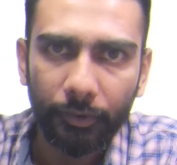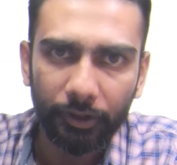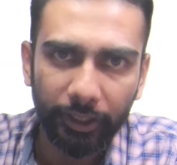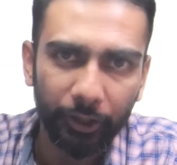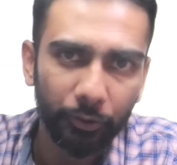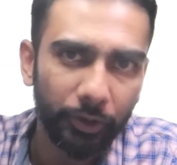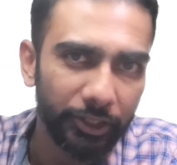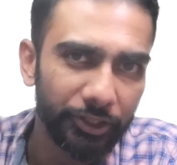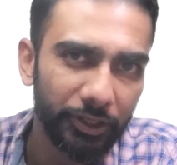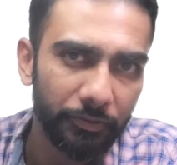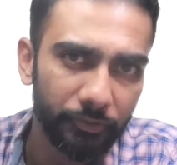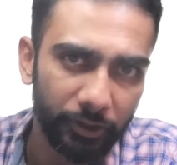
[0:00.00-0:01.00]
they could
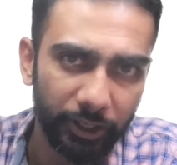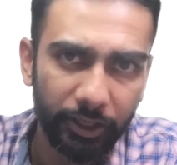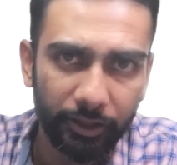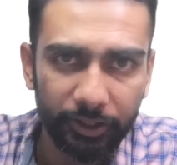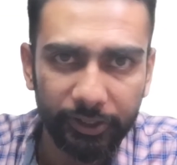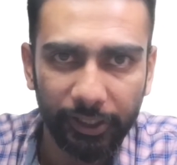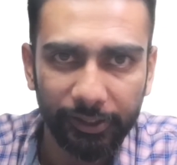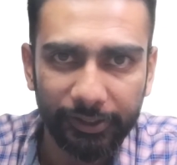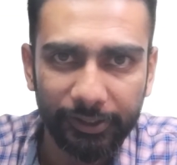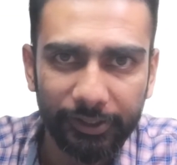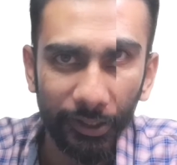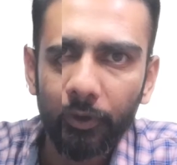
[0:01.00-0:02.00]
achieve greater
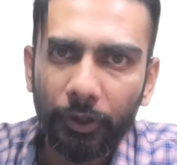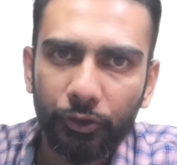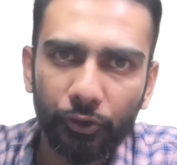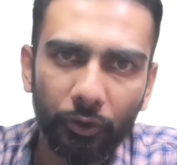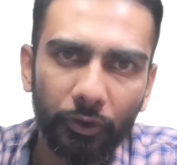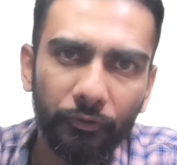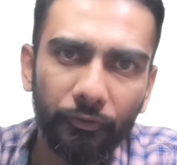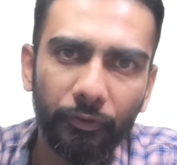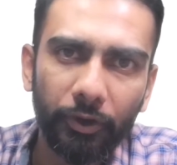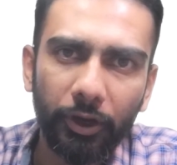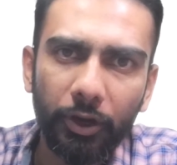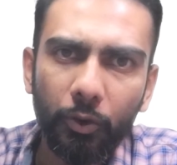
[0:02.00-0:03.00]
results. So if
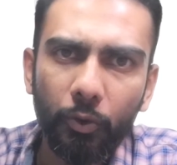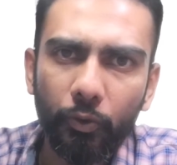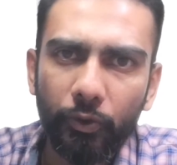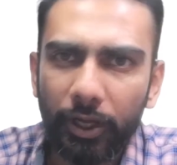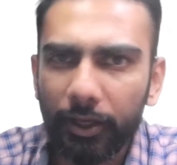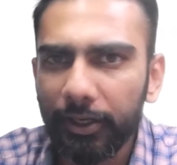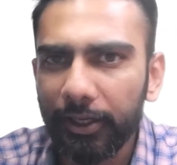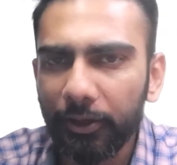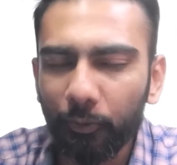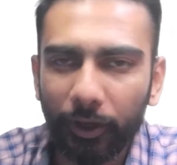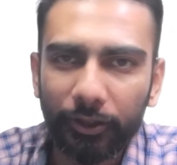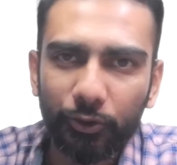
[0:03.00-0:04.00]
you really
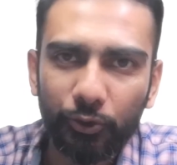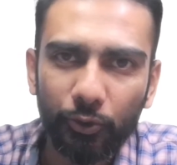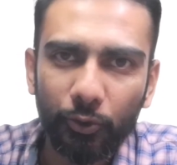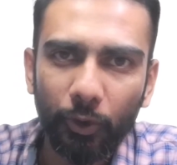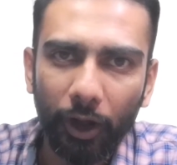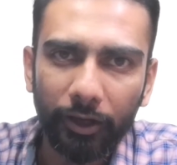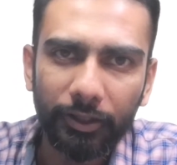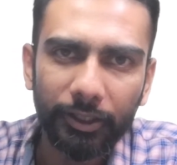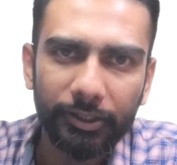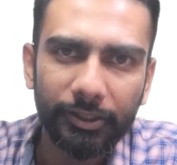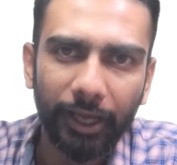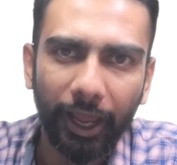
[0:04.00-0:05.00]
want to
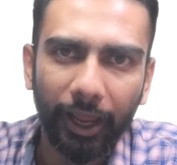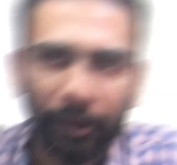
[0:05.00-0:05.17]
understand